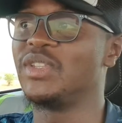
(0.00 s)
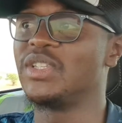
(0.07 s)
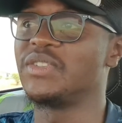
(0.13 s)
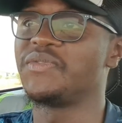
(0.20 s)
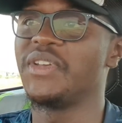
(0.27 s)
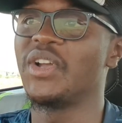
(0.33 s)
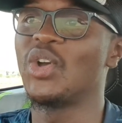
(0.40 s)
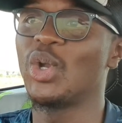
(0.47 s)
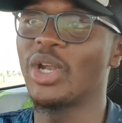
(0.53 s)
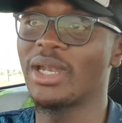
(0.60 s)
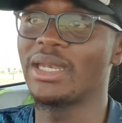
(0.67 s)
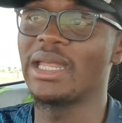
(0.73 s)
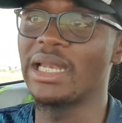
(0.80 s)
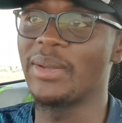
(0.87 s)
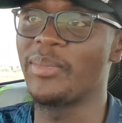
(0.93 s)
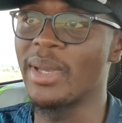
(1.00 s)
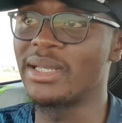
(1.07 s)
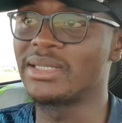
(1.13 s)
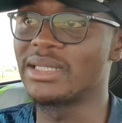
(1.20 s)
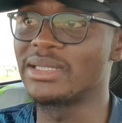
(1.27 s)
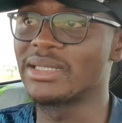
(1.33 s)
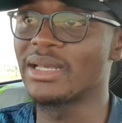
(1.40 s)
with this vehicle on a daily
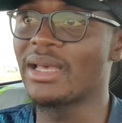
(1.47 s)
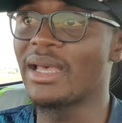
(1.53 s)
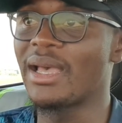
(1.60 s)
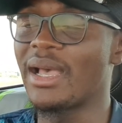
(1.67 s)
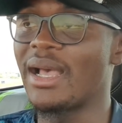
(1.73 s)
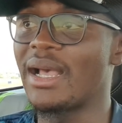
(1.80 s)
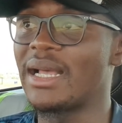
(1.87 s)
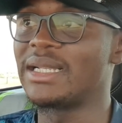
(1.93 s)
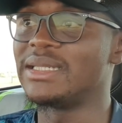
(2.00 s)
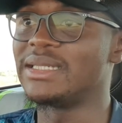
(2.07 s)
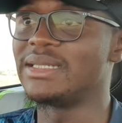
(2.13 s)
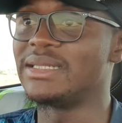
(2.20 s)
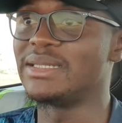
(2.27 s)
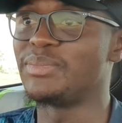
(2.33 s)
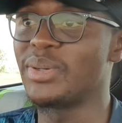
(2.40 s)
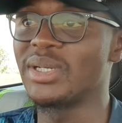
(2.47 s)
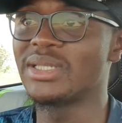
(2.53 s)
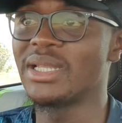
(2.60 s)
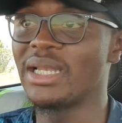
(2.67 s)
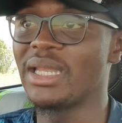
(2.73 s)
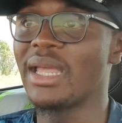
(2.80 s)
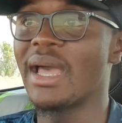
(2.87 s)
basis? And
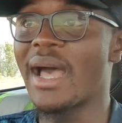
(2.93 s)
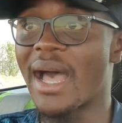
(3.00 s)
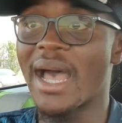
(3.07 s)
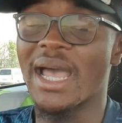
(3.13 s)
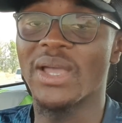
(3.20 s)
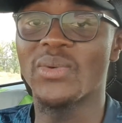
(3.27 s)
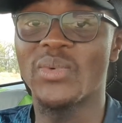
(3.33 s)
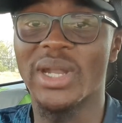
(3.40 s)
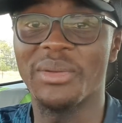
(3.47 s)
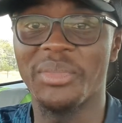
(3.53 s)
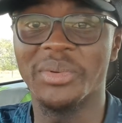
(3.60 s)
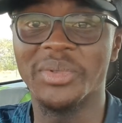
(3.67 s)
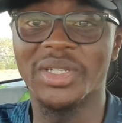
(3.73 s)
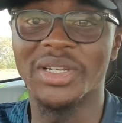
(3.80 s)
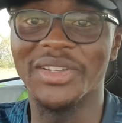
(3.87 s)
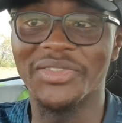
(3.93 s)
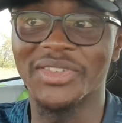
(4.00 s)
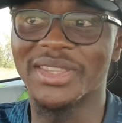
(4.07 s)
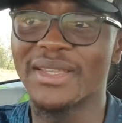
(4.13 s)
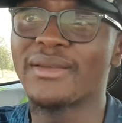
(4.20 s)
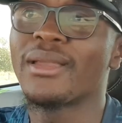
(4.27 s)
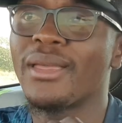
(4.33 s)
personally, would I be able to live
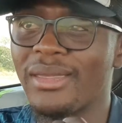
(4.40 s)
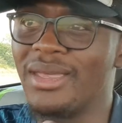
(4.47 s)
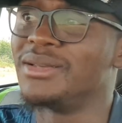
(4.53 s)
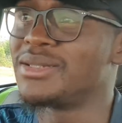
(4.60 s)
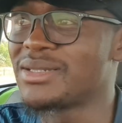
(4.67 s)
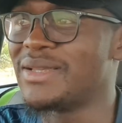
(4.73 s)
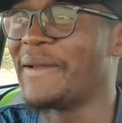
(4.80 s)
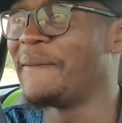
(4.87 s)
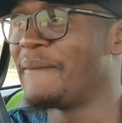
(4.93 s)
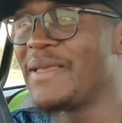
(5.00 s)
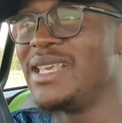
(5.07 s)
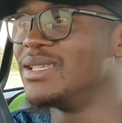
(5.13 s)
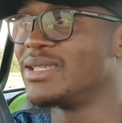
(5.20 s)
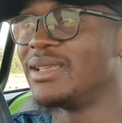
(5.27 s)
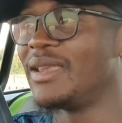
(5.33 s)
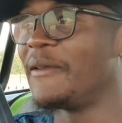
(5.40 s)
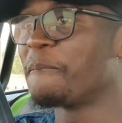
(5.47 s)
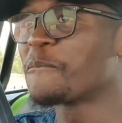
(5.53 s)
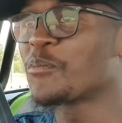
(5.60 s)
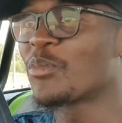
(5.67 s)
with it? Yes, easily.